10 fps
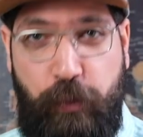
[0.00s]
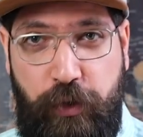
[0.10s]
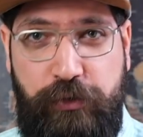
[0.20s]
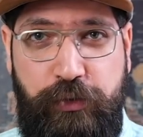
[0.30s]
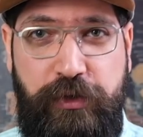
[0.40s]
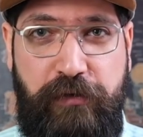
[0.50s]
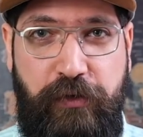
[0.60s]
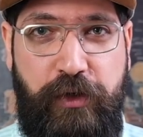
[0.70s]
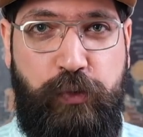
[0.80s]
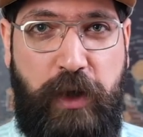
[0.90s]
want to
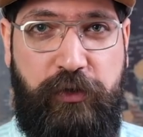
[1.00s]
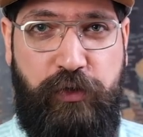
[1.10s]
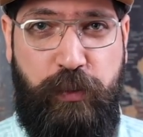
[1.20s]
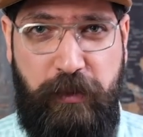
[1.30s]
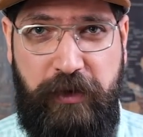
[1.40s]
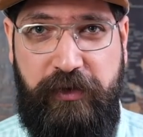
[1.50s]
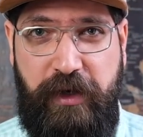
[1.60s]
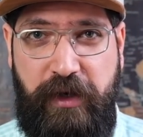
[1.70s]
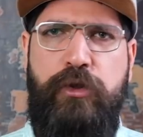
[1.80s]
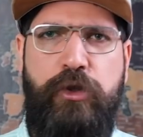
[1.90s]
devote white
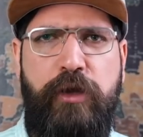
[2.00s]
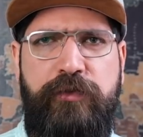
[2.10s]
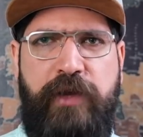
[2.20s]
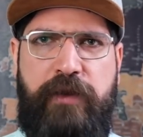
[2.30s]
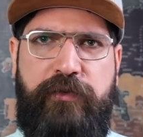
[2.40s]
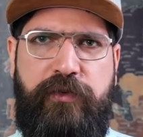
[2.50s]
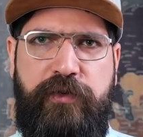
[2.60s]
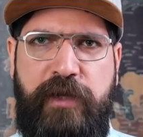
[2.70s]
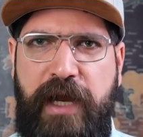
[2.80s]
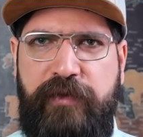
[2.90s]
supremacy? Nonsense.
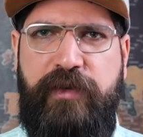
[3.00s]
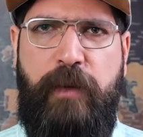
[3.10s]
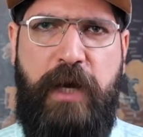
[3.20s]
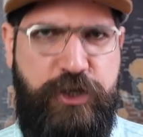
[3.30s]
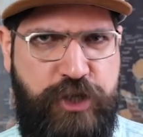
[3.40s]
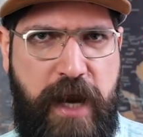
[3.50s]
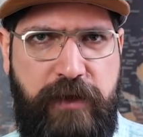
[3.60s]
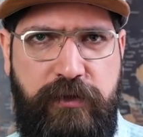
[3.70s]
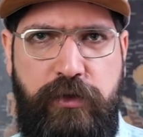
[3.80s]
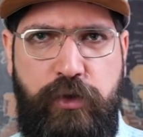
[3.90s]
The last time I
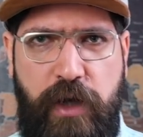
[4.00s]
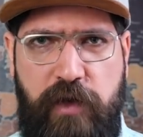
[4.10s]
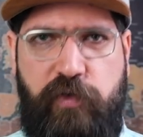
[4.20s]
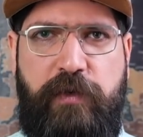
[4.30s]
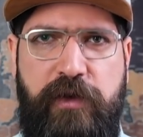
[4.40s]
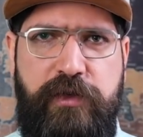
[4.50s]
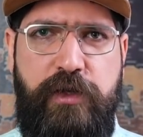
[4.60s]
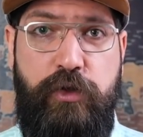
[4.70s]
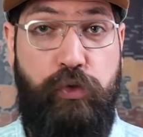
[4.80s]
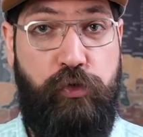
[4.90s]
checked, the US
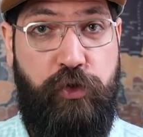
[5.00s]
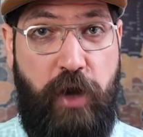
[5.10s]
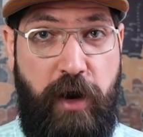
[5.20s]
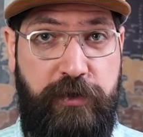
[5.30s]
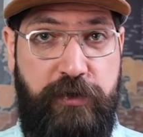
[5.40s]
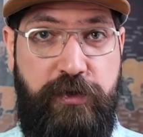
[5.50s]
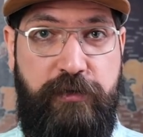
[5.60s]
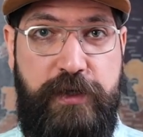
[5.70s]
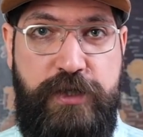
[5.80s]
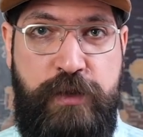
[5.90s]
president who started
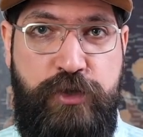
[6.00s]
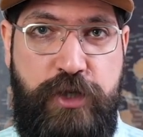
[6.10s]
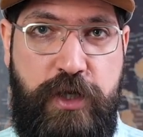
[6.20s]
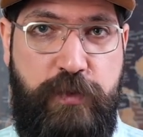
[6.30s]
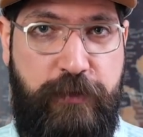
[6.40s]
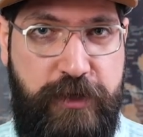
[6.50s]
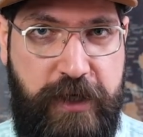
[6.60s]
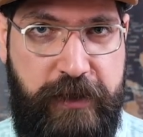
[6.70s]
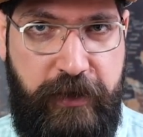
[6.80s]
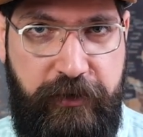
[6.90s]
the regime change
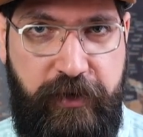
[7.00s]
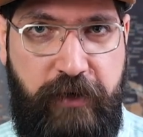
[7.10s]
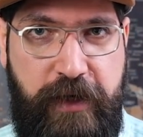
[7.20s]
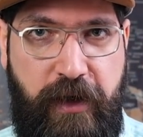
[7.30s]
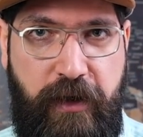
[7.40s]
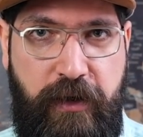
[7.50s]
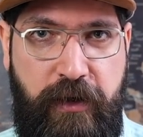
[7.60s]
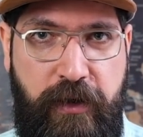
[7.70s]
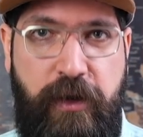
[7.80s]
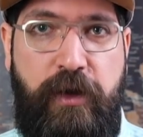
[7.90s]
project in Syria
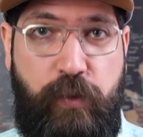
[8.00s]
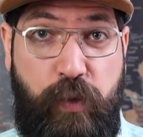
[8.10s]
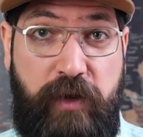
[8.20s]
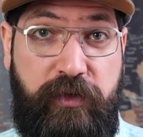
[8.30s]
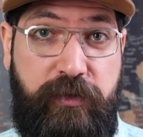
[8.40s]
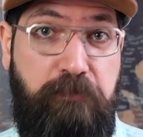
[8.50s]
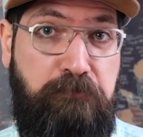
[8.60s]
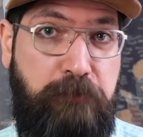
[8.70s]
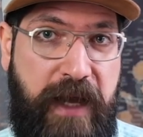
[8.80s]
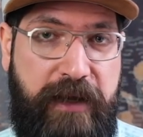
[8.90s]
was
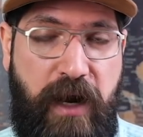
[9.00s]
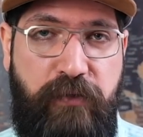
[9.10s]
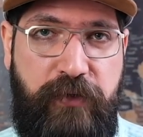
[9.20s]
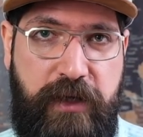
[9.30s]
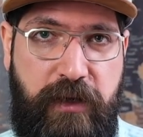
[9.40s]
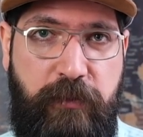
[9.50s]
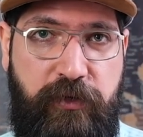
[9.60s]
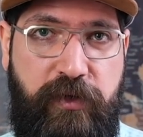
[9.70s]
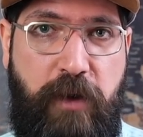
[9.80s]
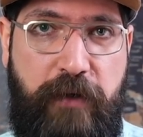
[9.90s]
black African,
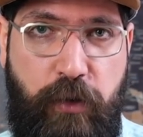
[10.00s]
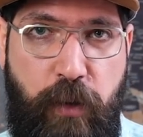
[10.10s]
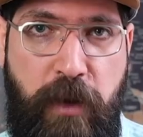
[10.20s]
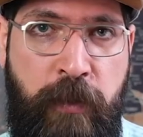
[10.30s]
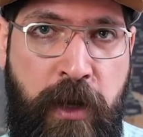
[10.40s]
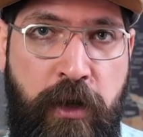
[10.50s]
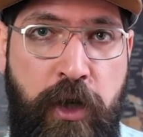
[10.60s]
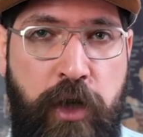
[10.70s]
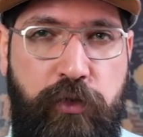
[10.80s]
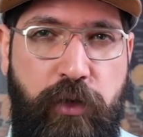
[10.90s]
Mr. Barack Obama.
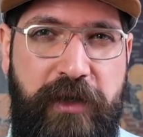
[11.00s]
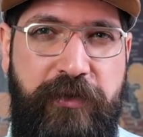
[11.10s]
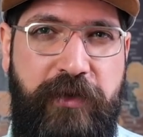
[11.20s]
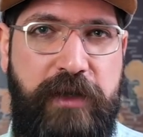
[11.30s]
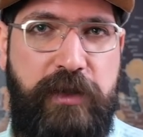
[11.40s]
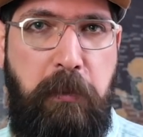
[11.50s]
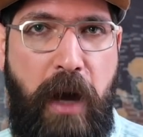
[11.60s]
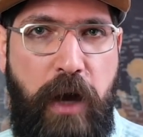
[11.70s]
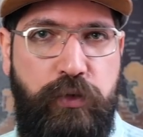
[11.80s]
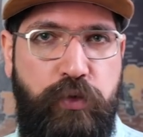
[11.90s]
So it's not
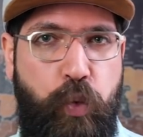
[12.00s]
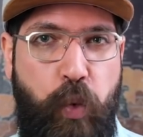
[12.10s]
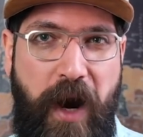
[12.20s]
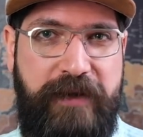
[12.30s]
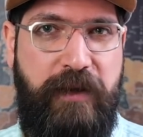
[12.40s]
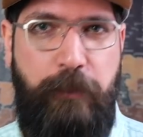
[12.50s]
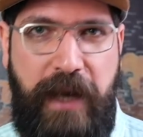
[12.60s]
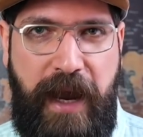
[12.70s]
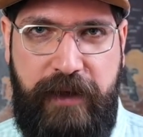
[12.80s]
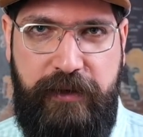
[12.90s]
about white and
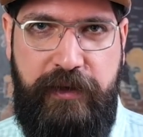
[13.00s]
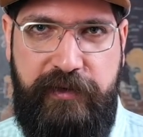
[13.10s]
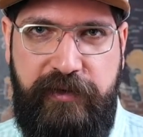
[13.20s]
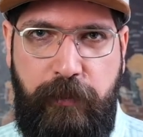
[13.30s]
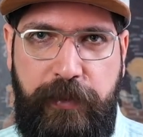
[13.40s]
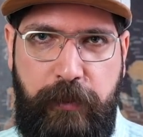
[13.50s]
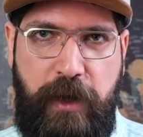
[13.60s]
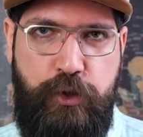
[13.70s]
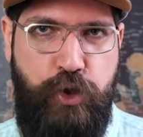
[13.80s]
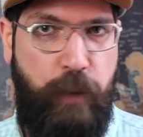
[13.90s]
black, it's simply
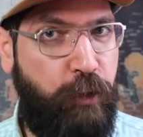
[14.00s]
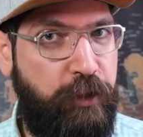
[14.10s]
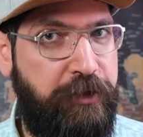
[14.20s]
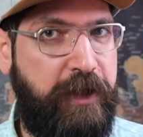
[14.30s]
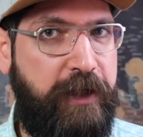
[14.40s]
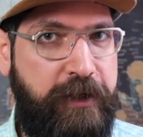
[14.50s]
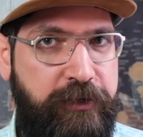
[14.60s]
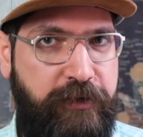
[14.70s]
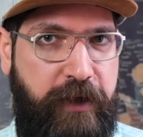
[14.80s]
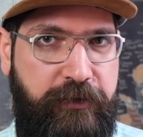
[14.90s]
about geopolitical
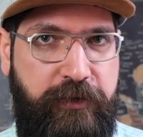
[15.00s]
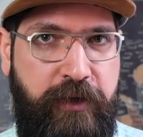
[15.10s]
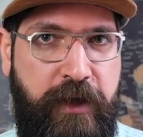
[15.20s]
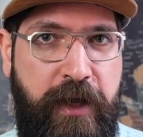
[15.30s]
interests.